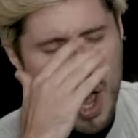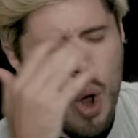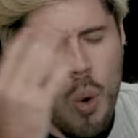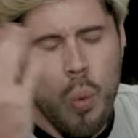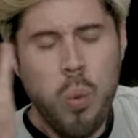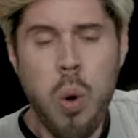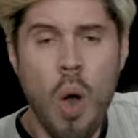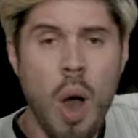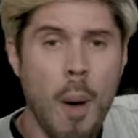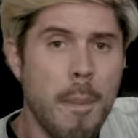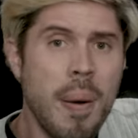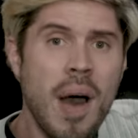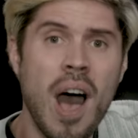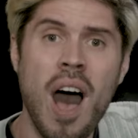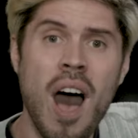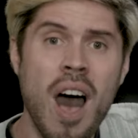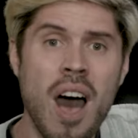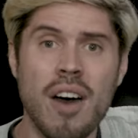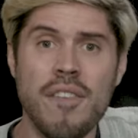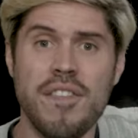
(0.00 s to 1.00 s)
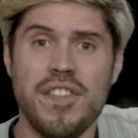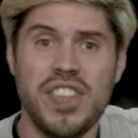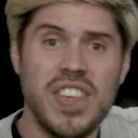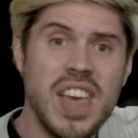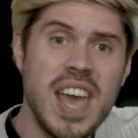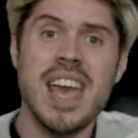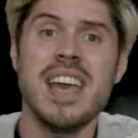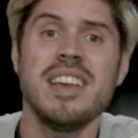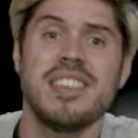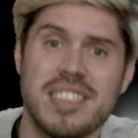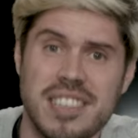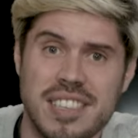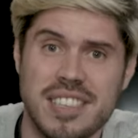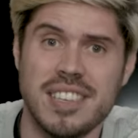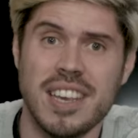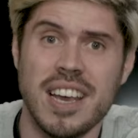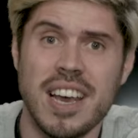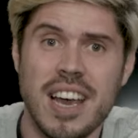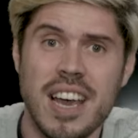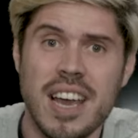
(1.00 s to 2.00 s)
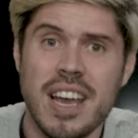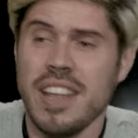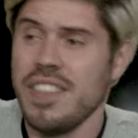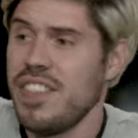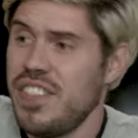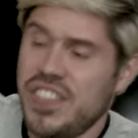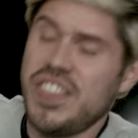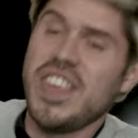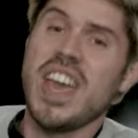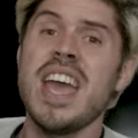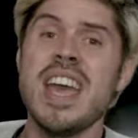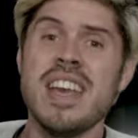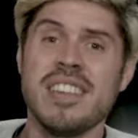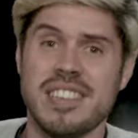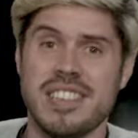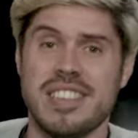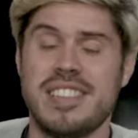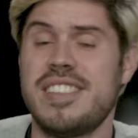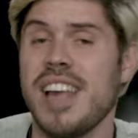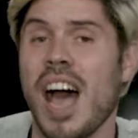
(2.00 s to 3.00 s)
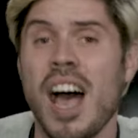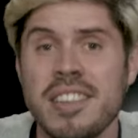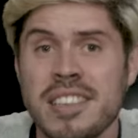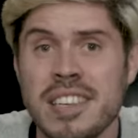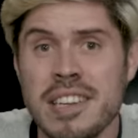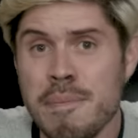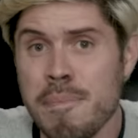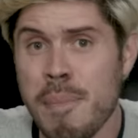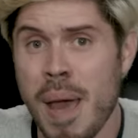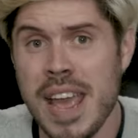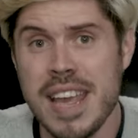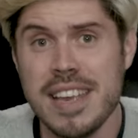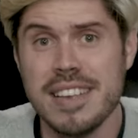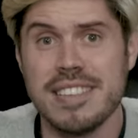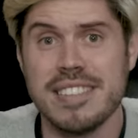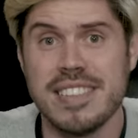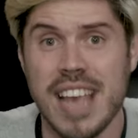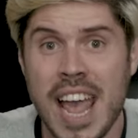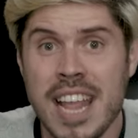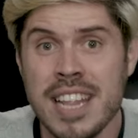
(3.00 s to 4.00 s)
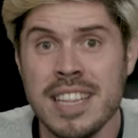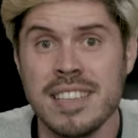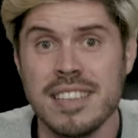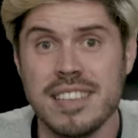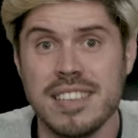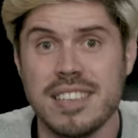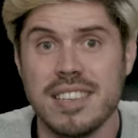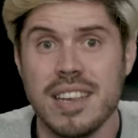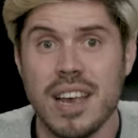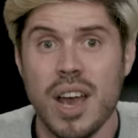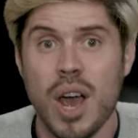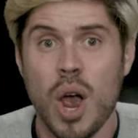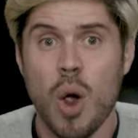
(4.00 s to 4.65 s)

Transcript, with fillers: What part of this doesn't make sense?